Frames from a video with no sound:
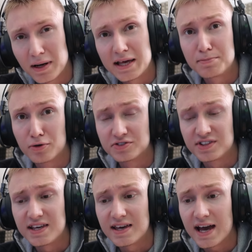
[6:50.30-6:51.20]
play pause
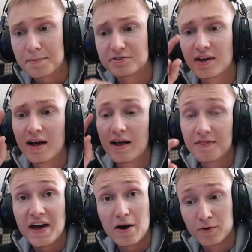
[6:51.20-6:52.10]
keycaps,
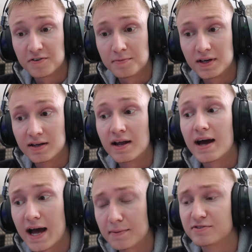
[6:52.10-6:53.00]
that would have been
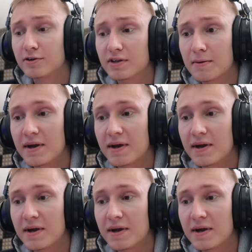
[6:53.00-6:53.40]
absolutely